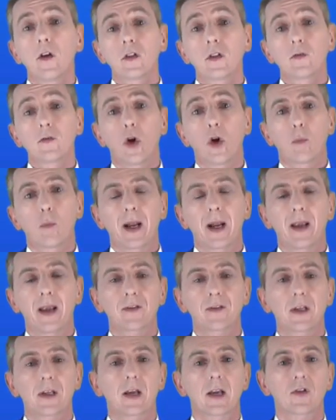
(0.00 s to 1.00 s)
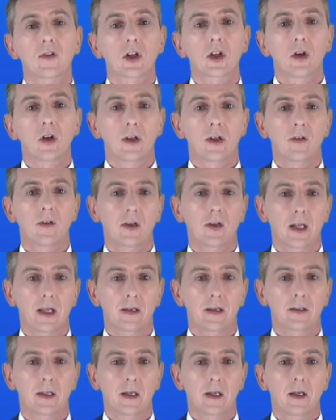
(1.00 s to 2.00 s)
First of all, plastic is a good
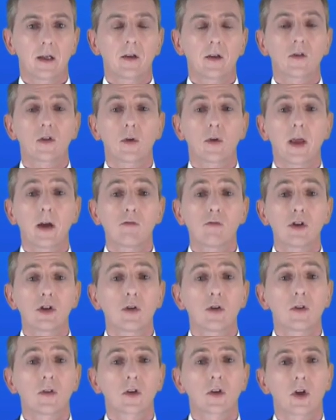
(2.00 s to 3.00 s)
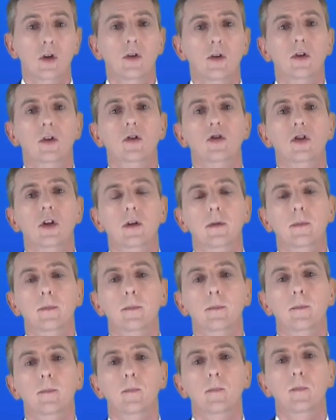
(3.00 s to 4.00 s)
insulator, so that reduces
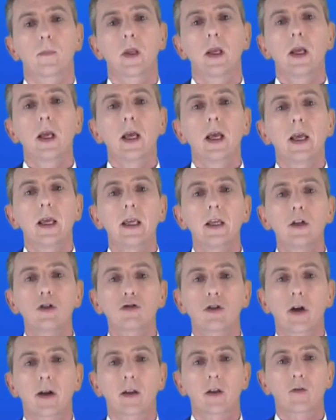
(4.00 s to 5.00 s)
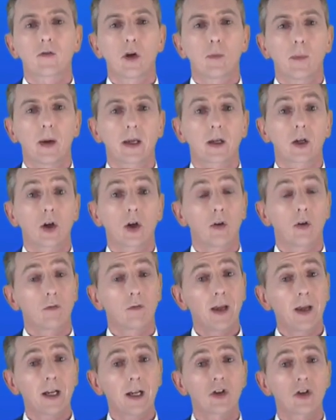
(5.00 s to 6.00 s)
conduction. Heat transfer by
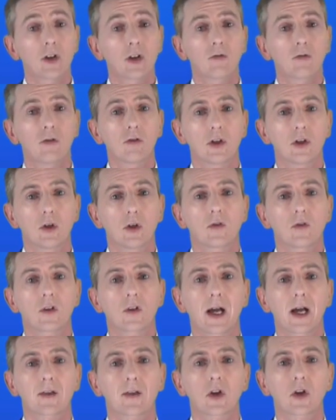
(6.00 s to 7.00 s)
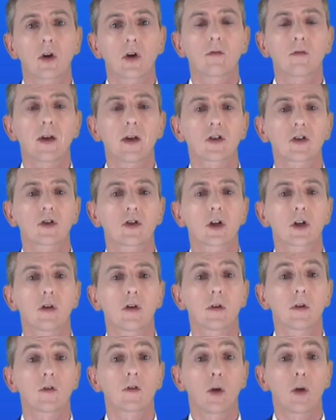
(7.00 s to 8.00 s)
convection is reduced as convection
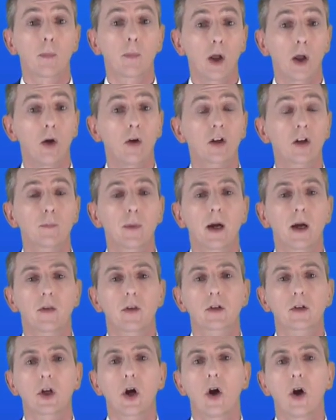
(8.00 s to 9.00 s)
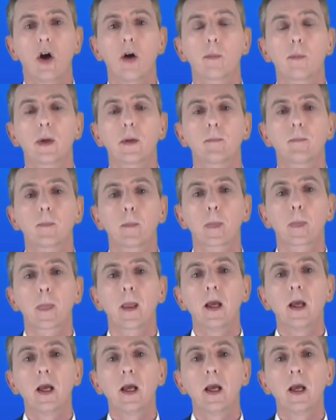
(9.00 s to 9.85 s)
currents are blocked by the top,